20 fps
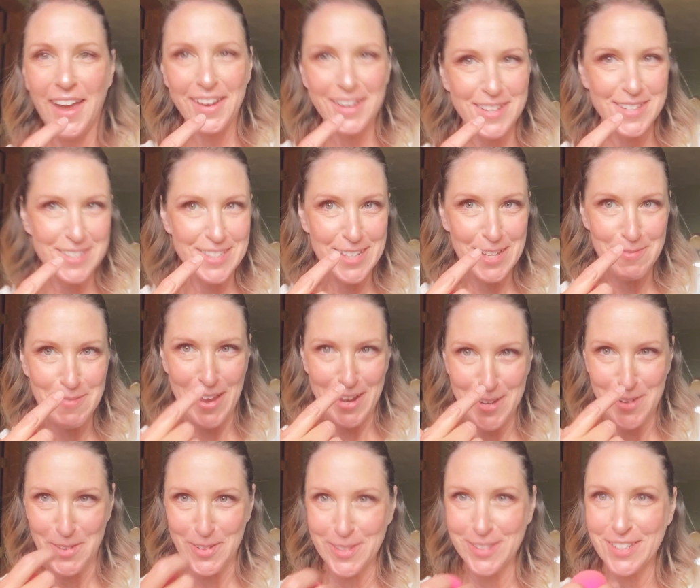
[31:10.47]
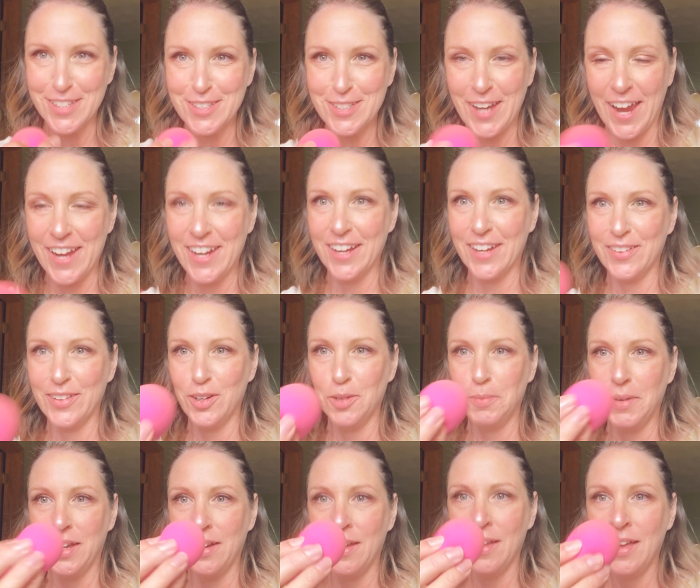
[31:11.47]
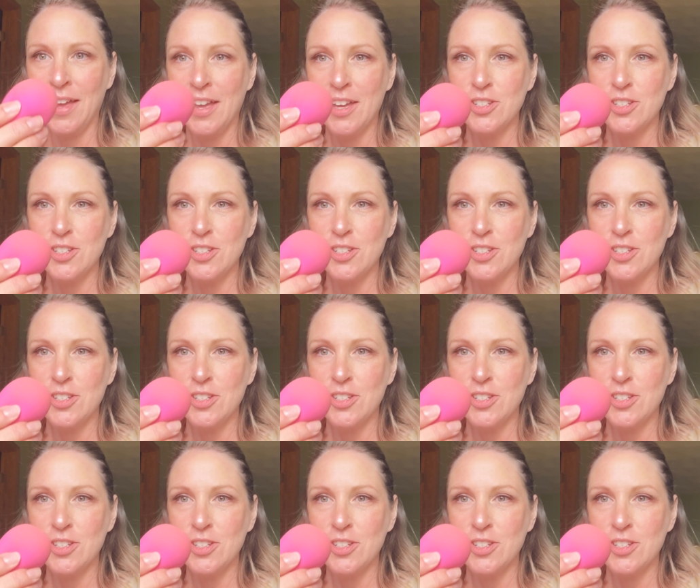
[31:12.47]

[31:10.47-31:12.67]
I can see my nose is shining a little bit,